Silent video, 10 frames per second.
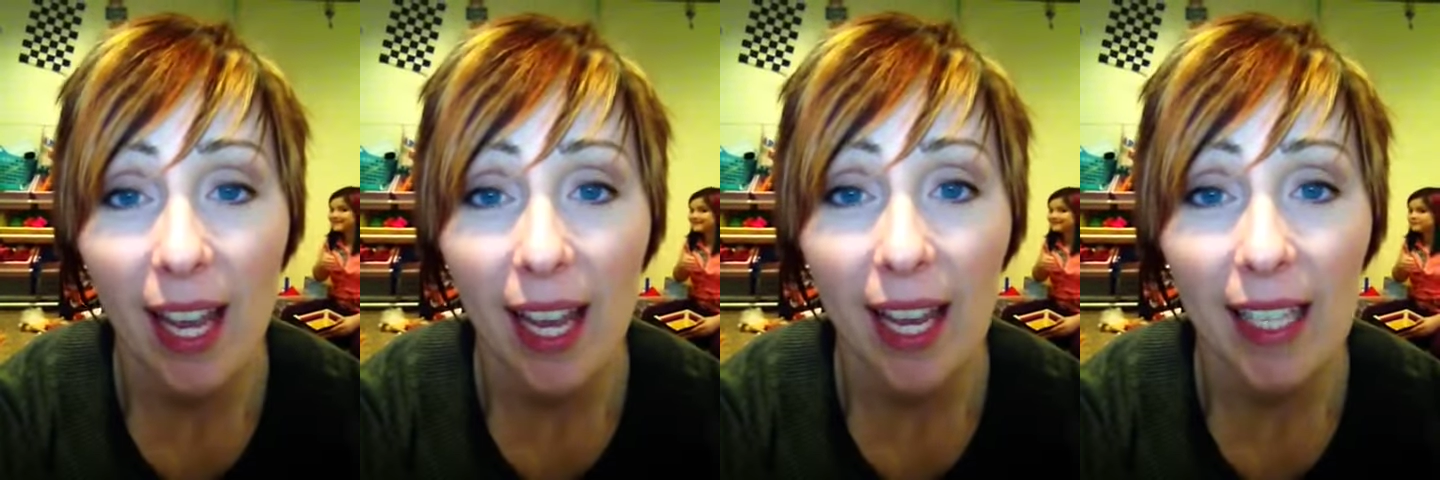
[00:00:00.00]

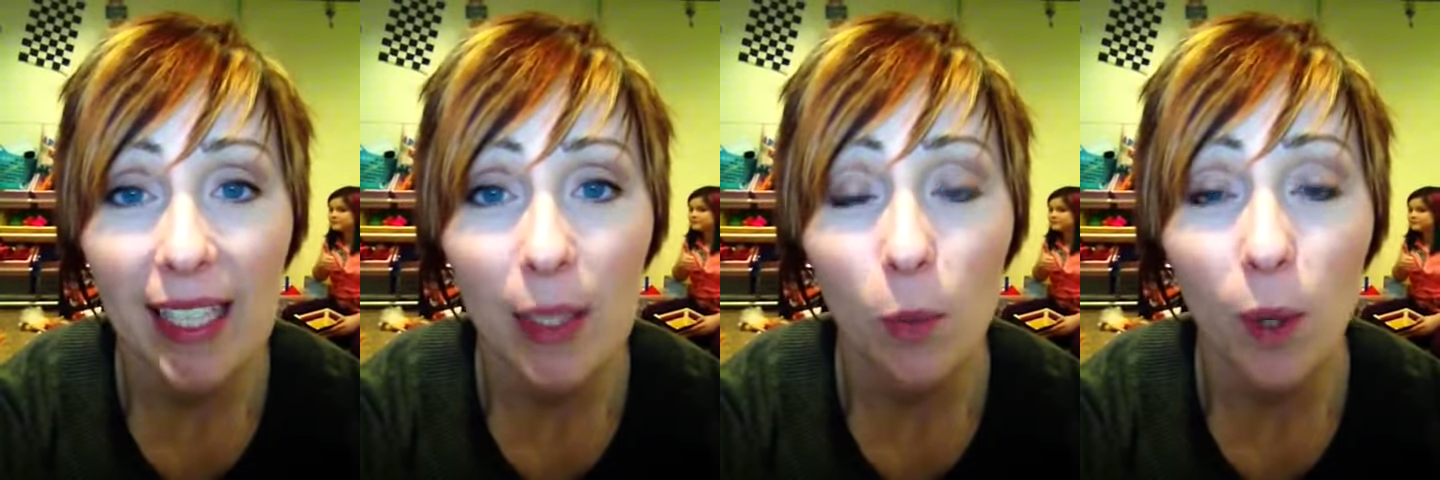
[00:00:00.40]
and
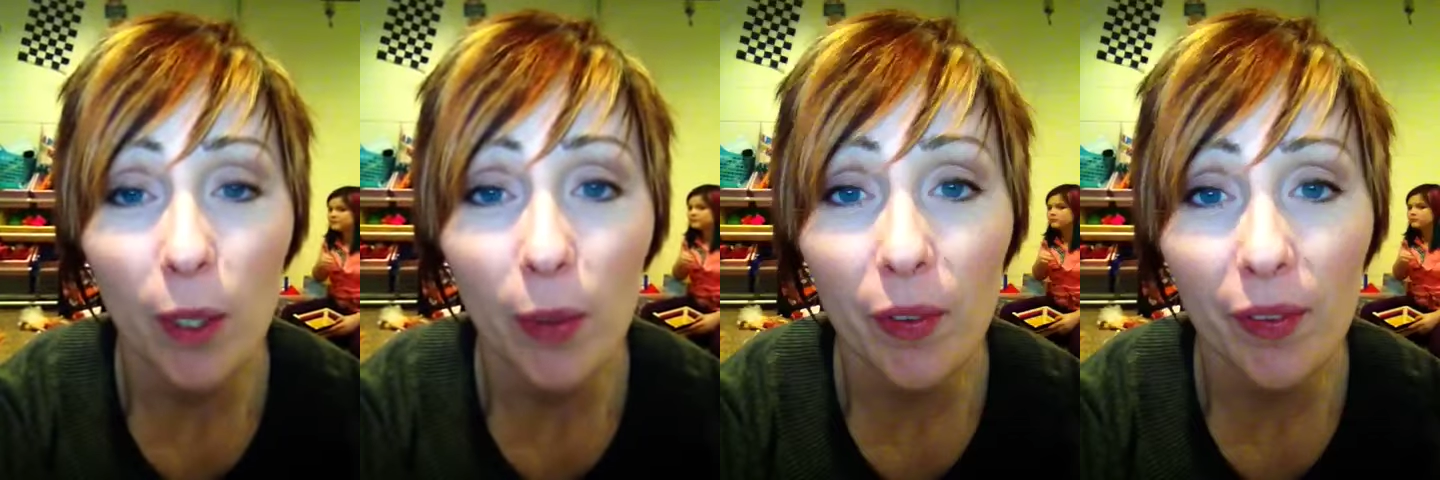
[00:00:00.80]
what
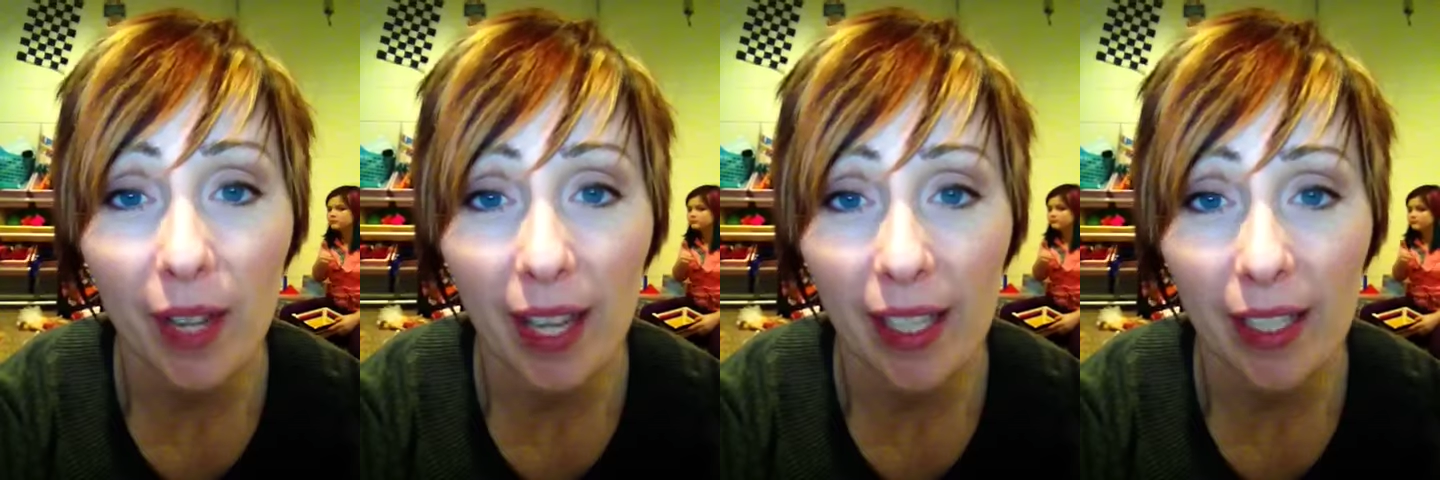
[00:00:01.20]
you'll
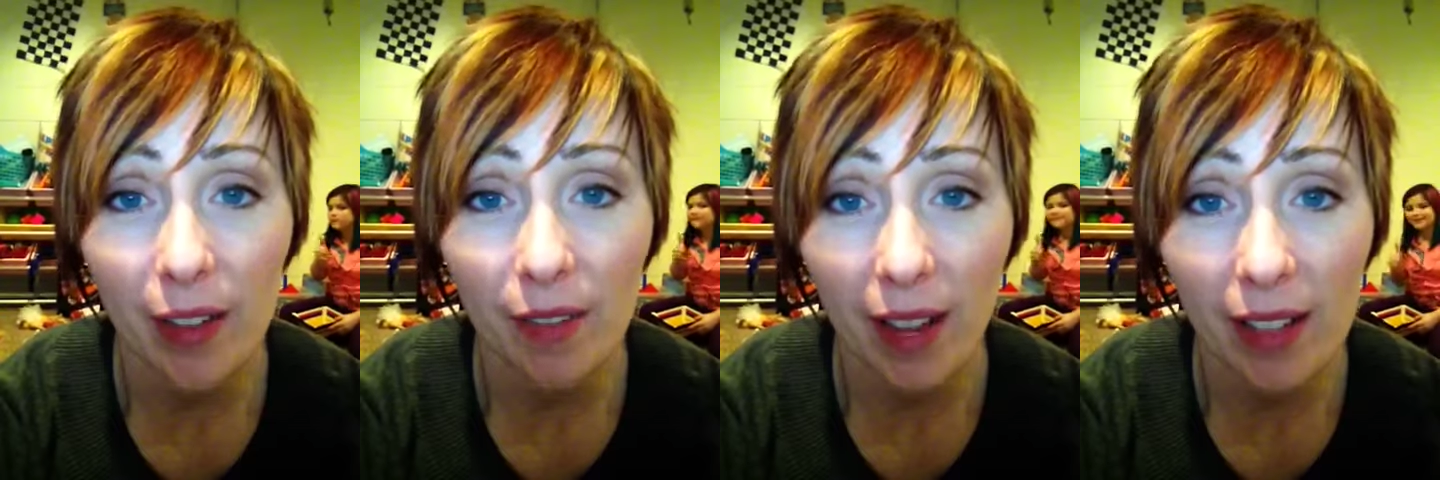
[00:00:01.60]
find in a
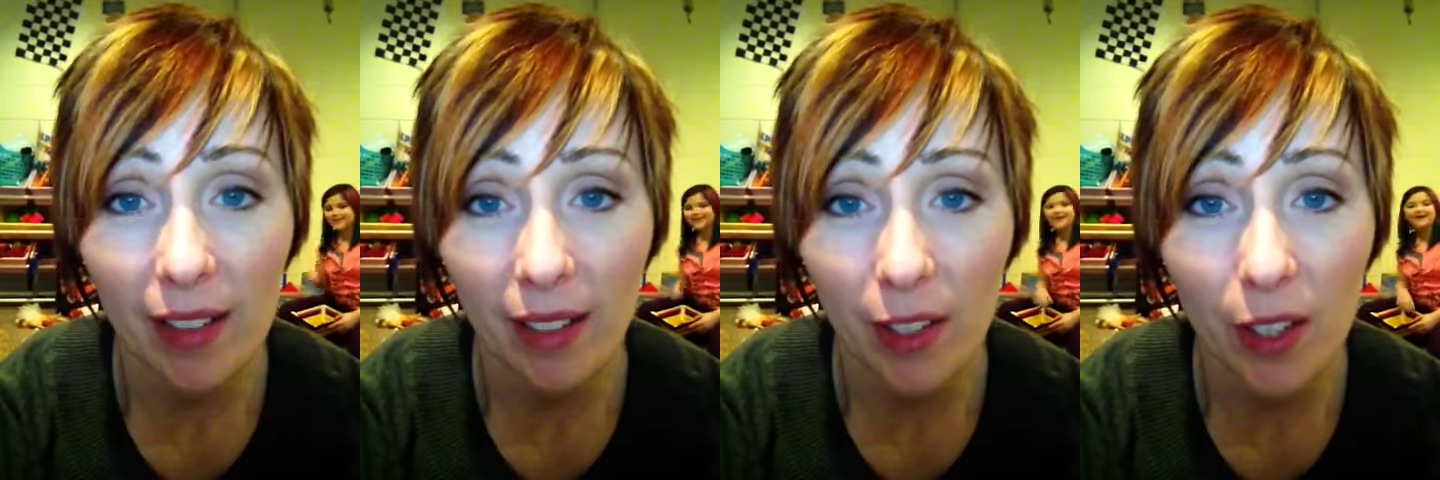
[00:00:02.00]
file
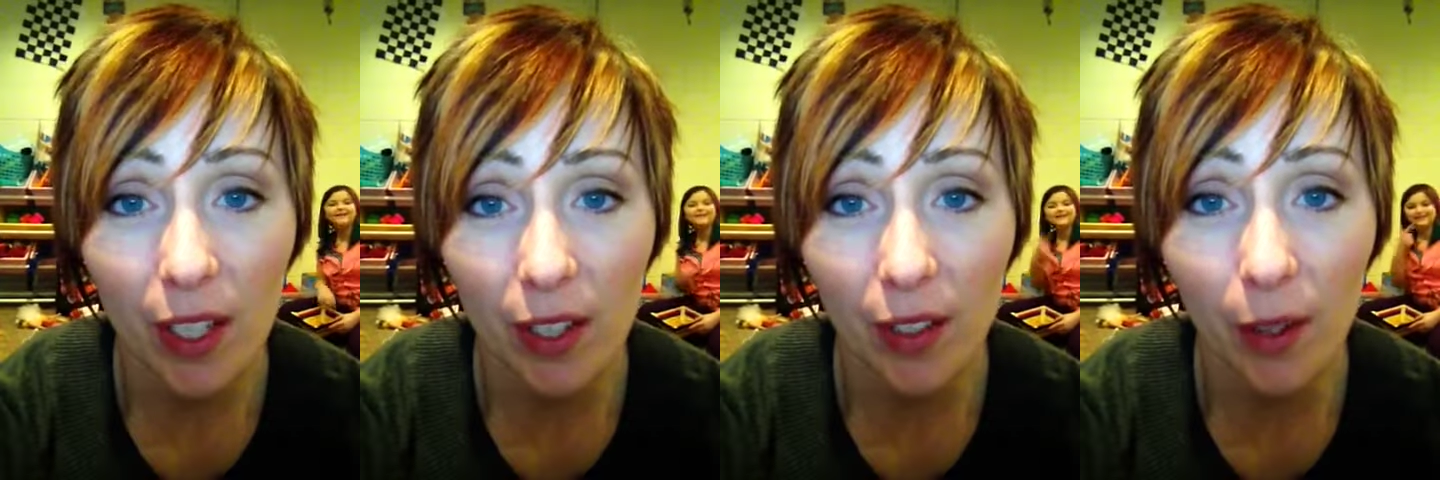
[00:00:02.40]
section
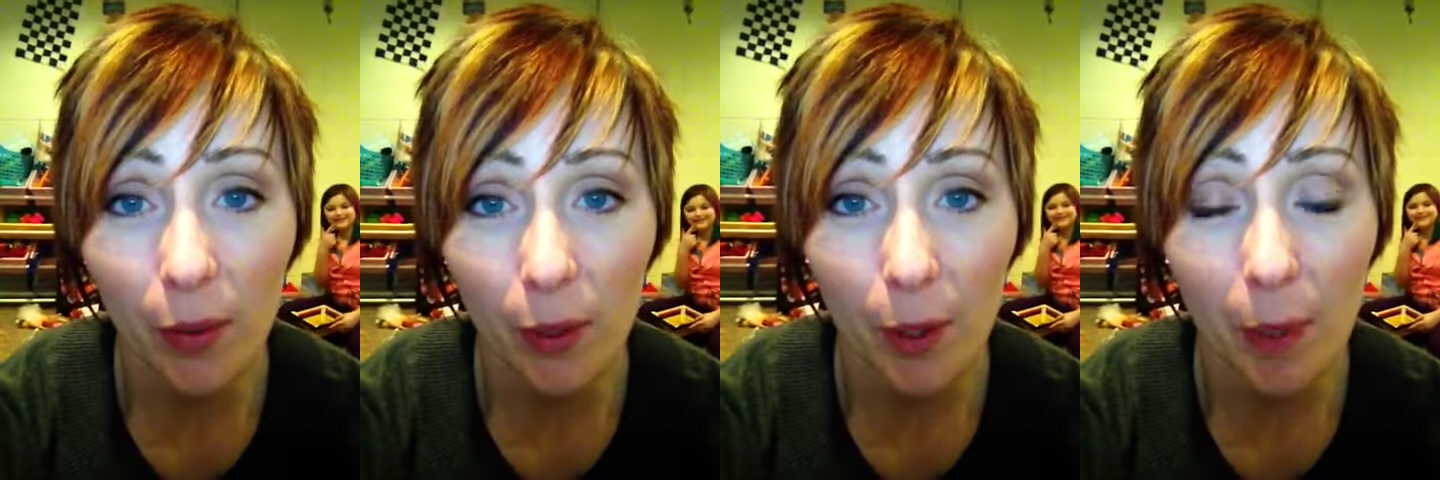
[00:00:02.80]
here in our
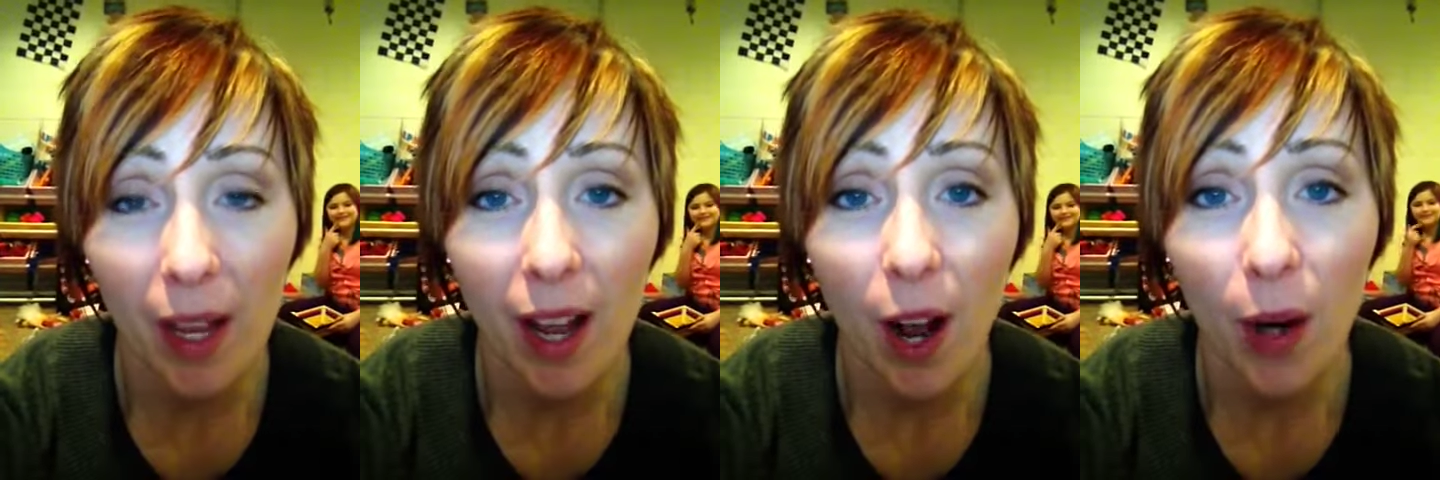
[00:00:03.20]
group
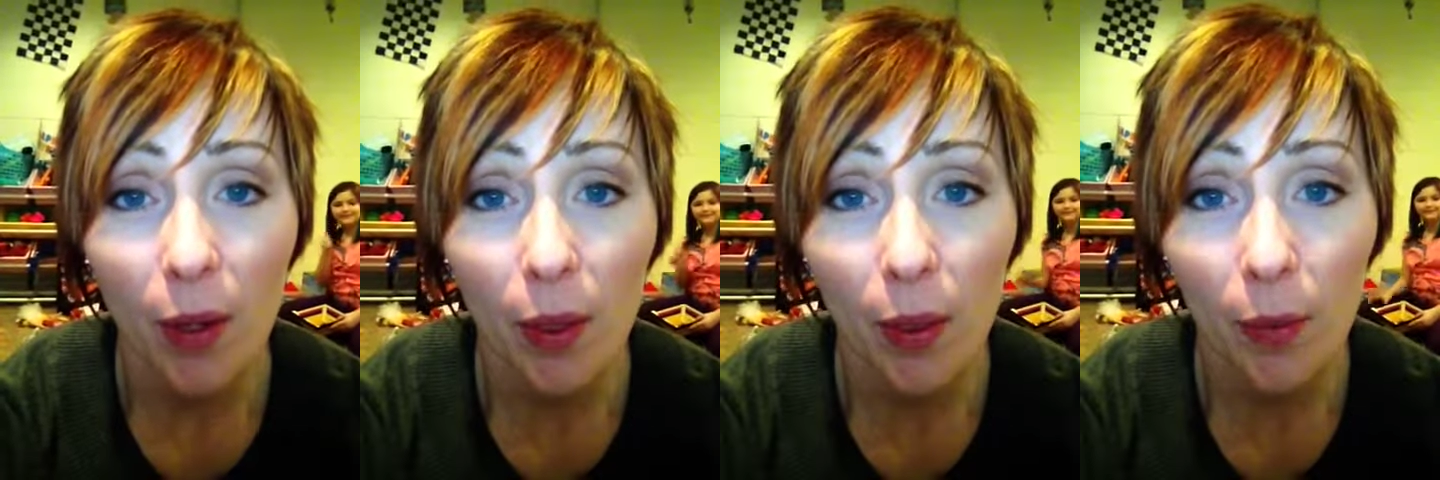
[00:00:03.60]
are
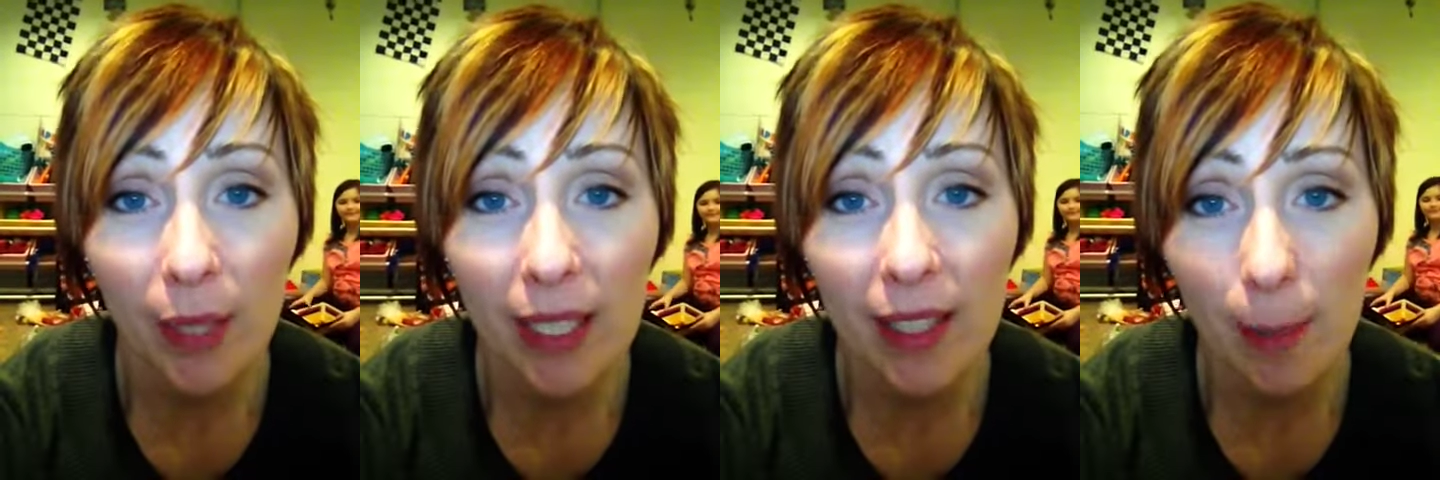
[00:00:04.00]

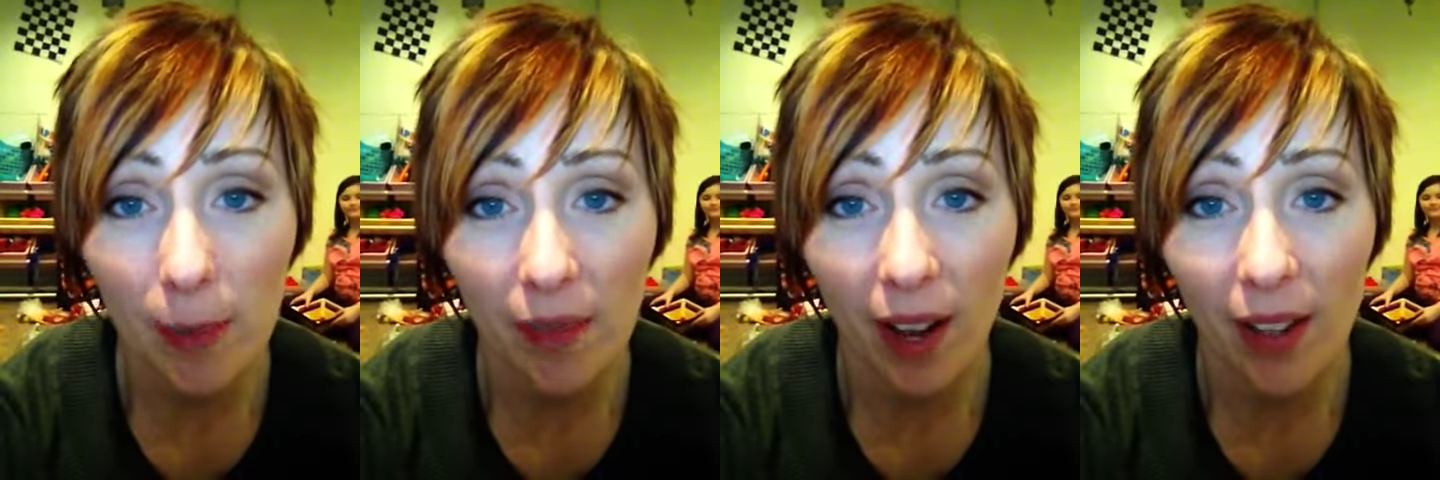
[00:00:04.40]
three separate
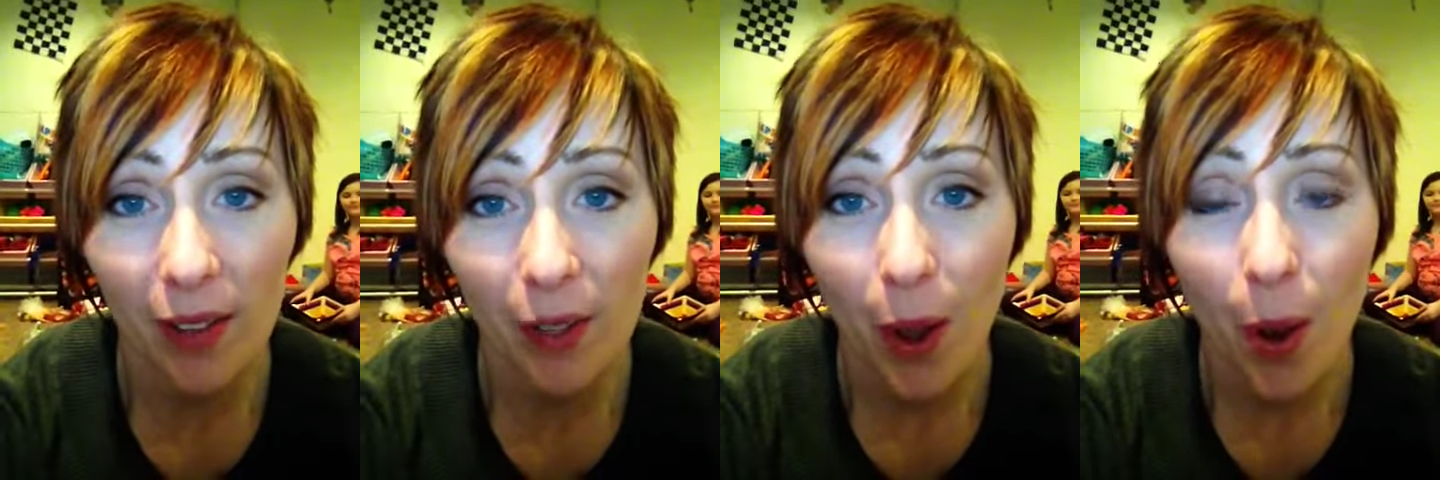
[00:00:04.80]
files.